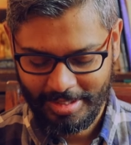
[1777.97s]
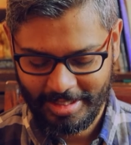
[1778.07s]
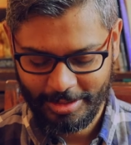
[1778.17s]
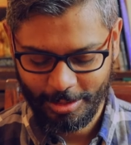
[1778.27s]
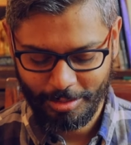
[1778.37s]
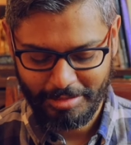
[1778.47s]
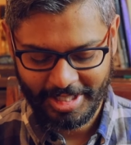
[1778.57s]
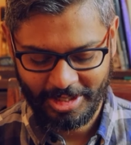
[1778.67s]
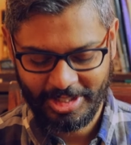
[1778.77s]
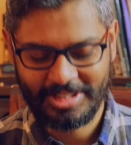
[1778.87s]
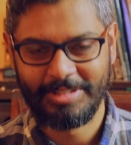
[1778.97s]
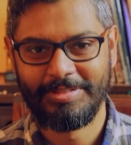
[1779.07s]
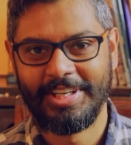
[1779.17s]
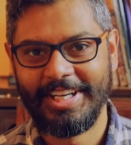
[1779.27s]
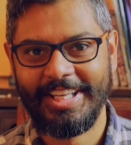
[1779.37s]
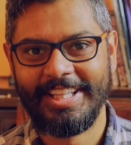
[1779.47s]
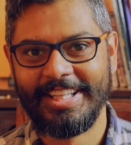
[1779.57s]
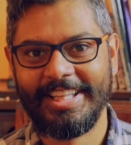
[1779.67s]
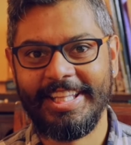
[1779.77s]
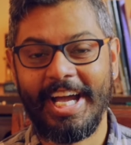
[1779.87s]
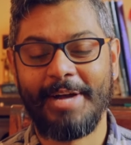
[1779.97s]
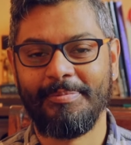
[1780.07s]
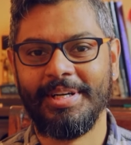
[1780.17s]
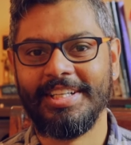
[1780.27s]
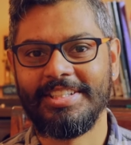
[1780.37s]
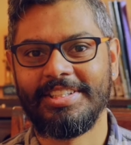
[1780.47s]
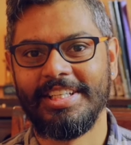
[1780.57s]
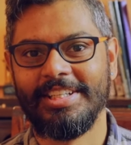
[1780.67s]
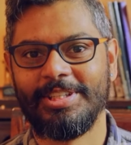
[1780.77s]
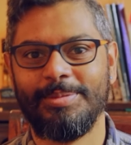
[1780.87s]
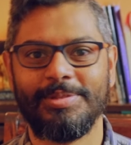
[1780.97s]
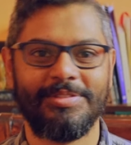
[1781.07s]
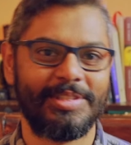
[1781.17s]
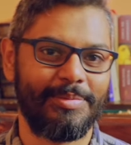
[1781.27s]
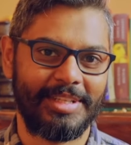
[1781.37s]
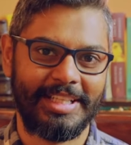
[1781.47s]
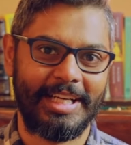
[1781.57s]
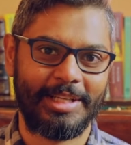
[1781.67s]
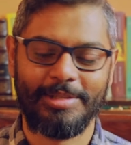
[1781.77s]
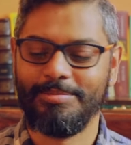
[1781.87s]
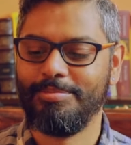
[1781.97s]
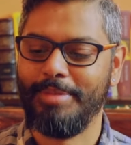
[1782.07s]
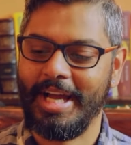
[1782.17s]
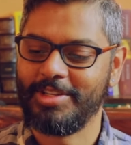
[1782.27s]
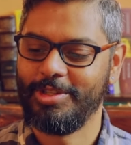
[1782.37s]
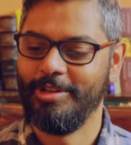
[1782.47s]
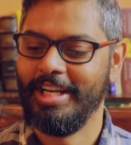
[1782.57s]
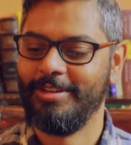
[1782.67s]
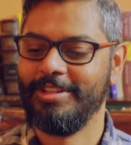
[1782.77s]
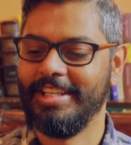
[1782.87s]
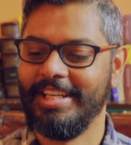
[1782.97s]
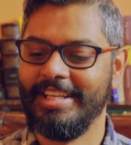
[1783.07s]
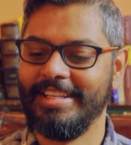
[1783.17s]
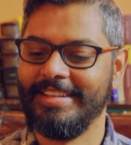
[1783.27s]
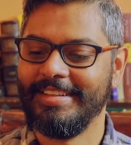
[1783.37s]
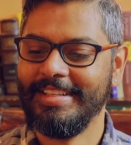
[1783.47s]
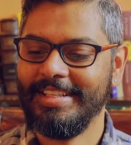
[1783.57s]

And I don't know if I could justify that much in terms of something that I bash around and